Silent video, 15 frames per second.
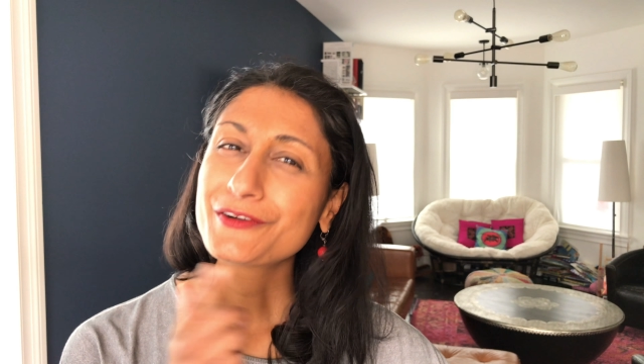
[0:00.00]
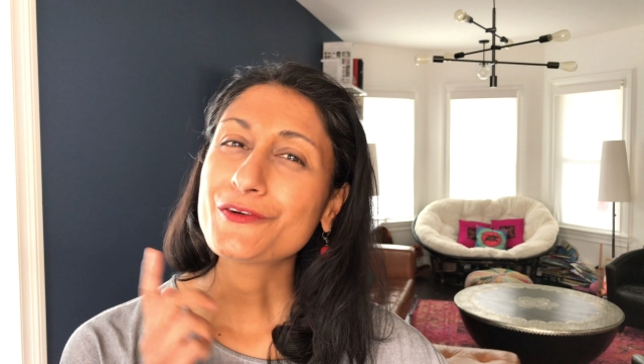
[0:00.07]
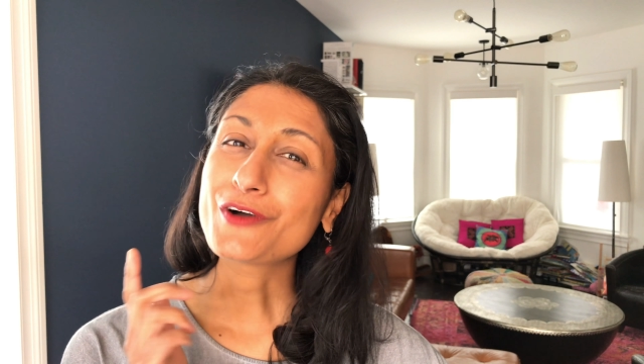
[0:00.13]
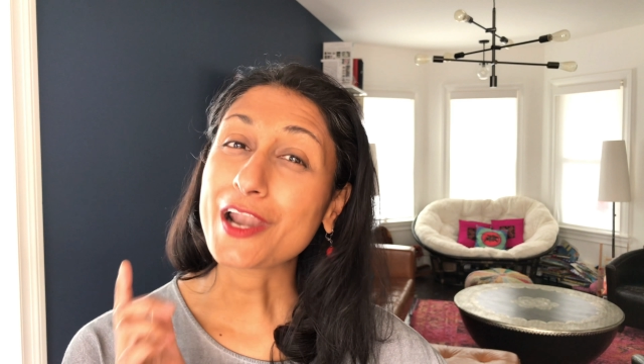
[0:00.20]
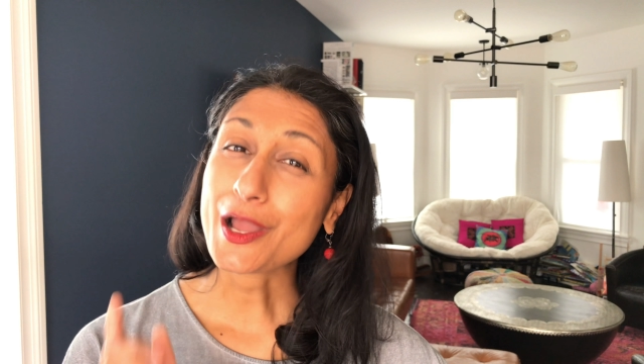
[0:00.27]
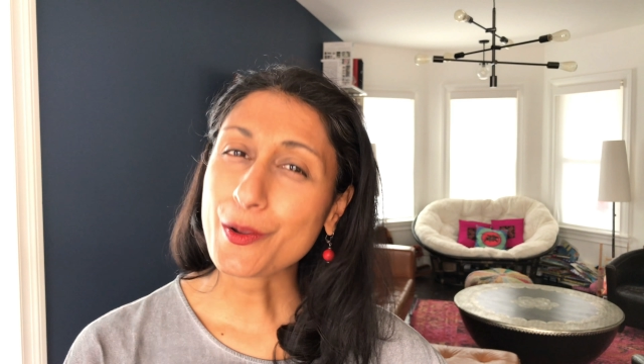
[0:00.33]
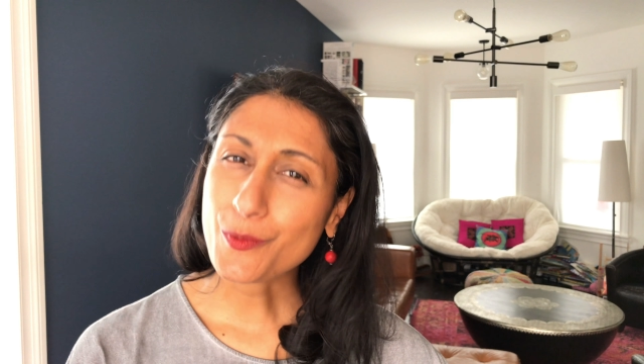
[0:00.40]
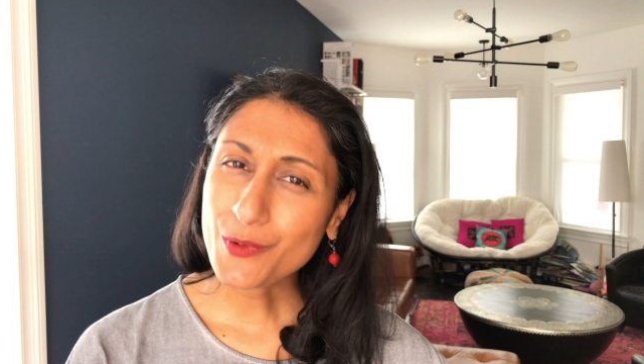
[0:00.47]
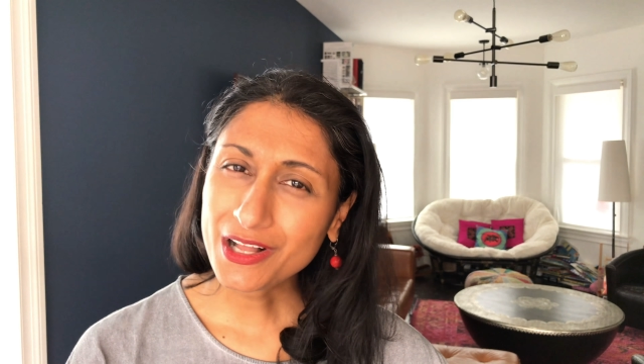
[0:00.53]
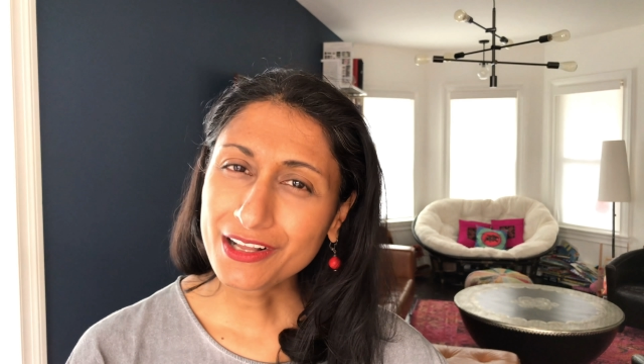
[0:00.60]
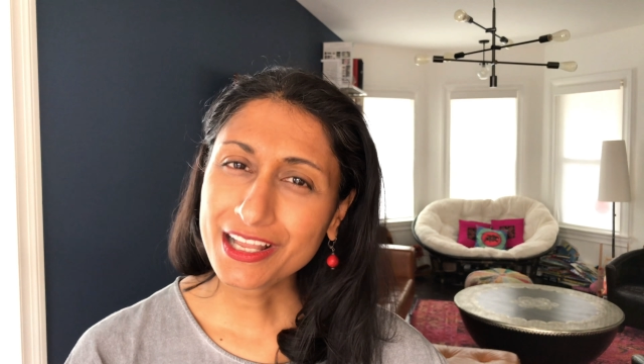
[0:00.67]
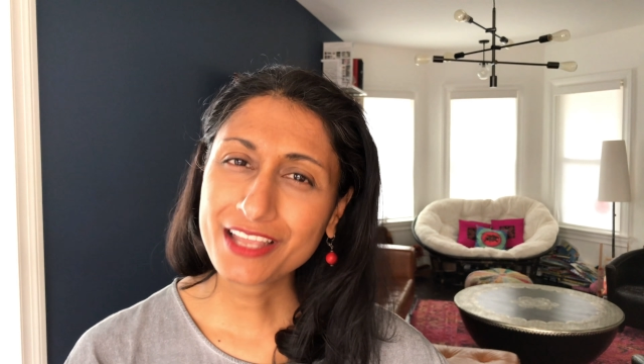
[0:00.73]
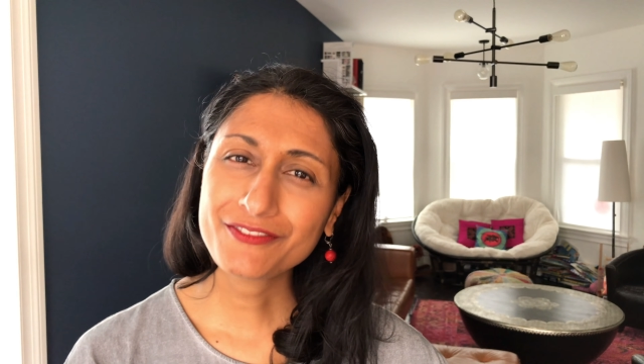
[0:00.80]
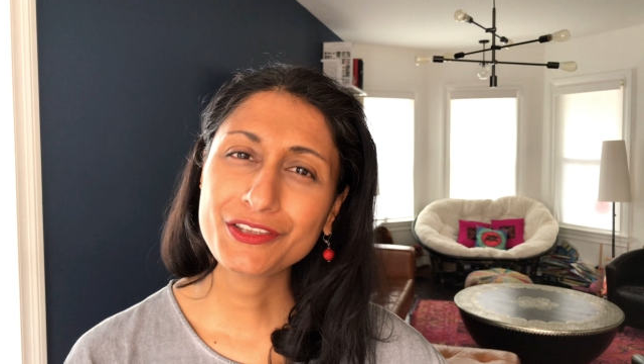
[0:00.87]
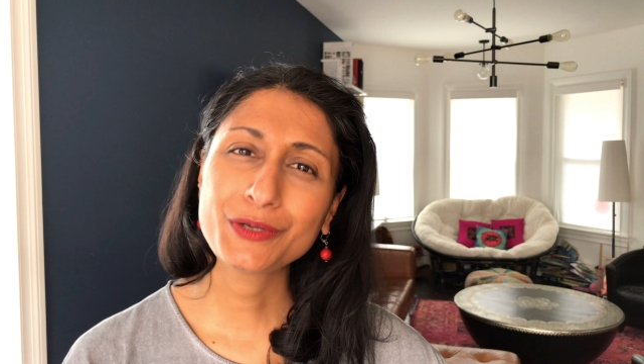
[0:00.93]
What I
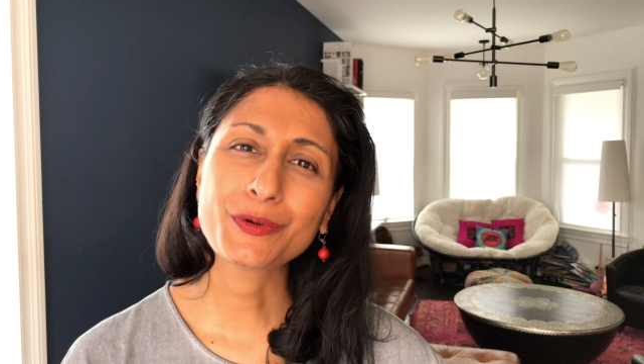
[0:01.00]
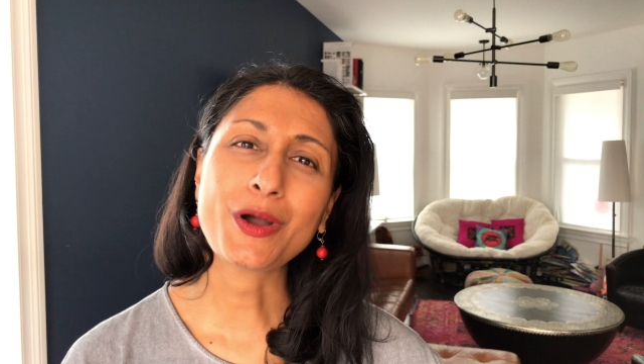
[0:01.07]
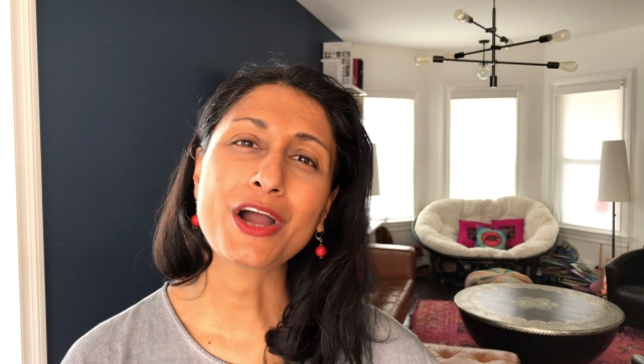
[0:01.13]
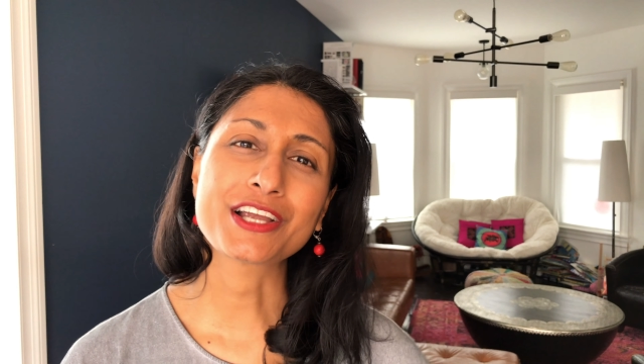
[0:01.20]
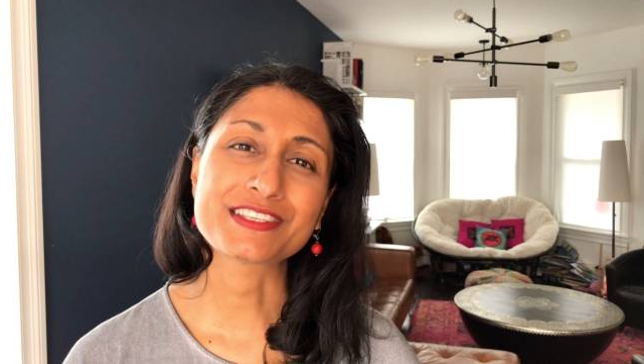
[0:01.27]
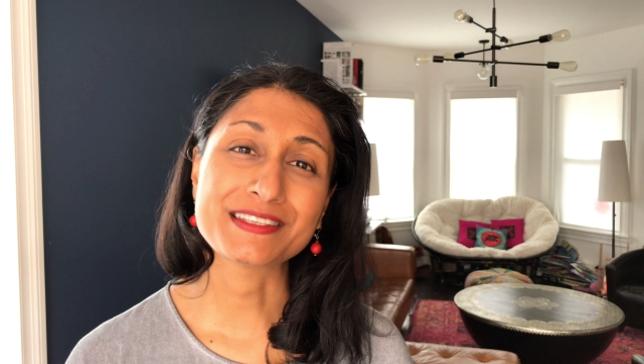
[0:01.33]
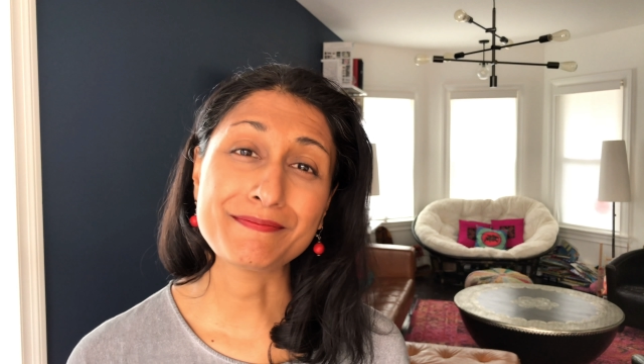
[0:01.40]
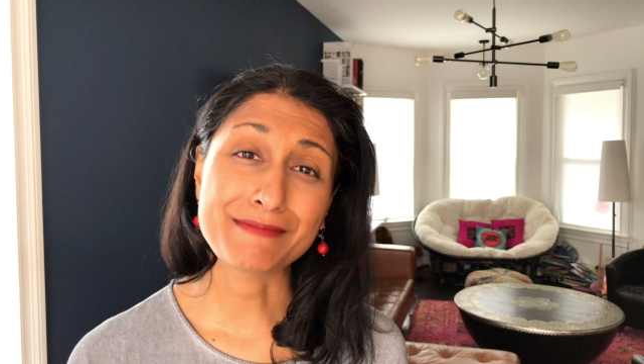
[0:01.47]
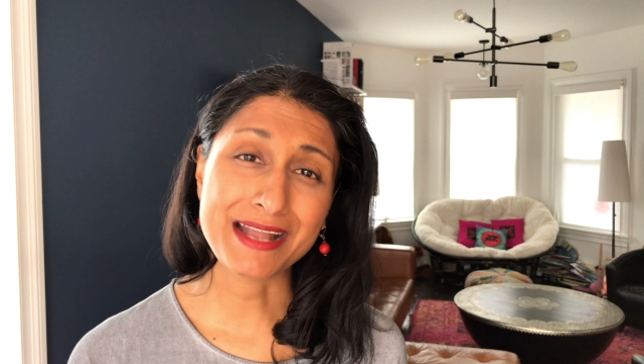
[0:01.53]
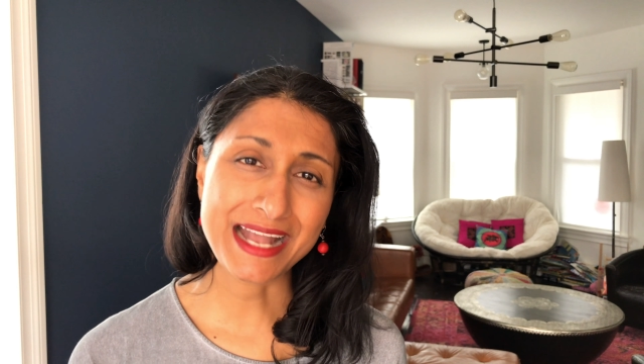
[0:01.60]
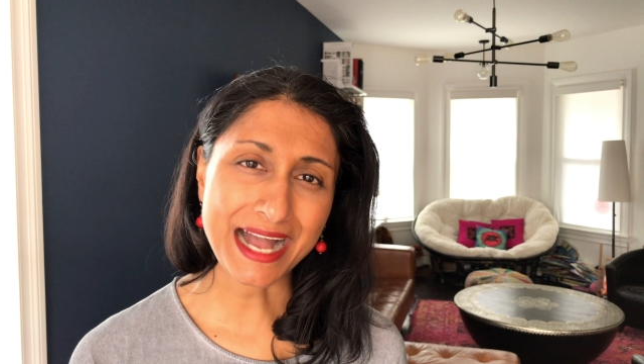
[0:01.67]
will give you are some